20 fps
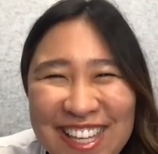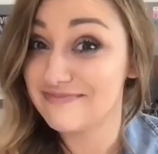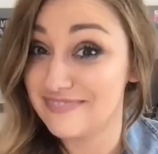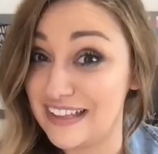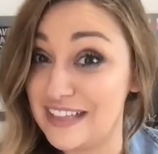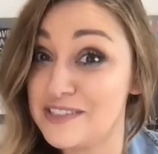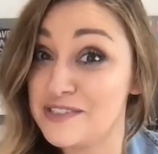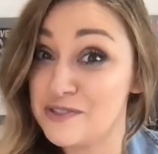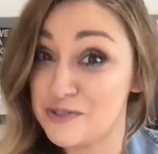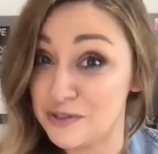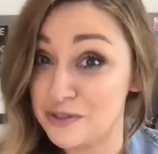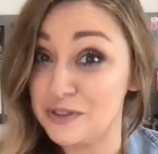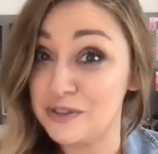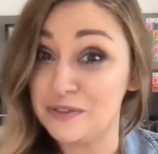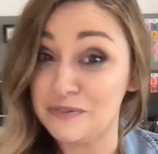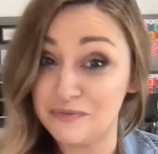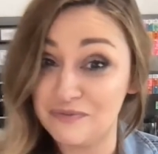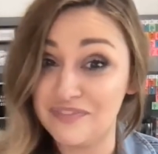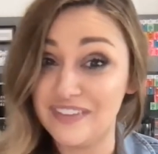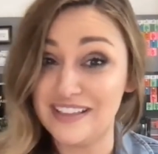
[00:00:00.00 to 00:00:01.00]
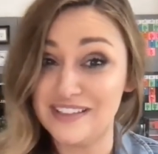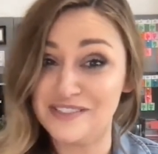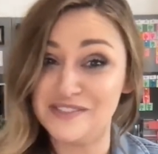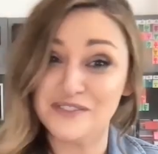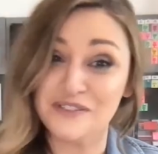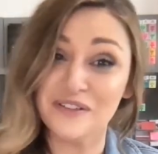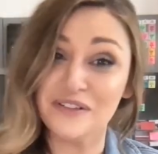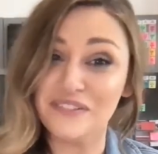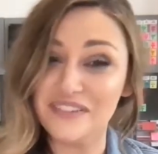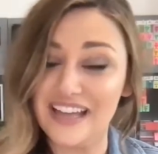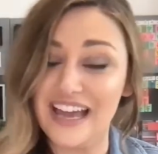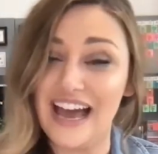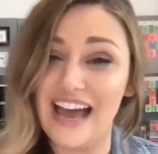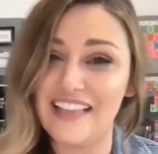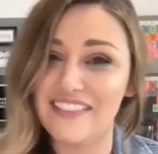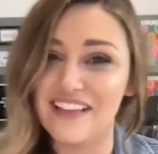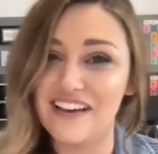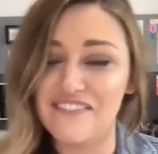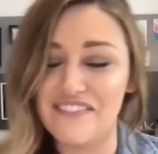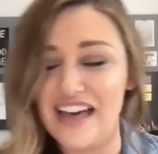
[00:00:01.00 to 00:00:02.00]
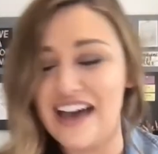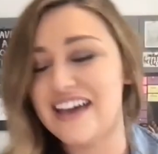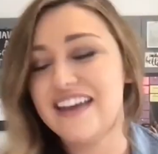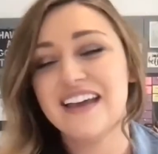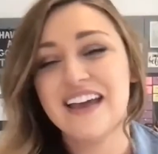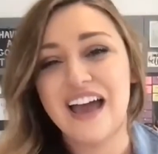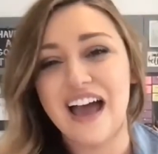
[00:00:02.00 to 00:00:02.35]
That's true. That's true. Yeah, I love that.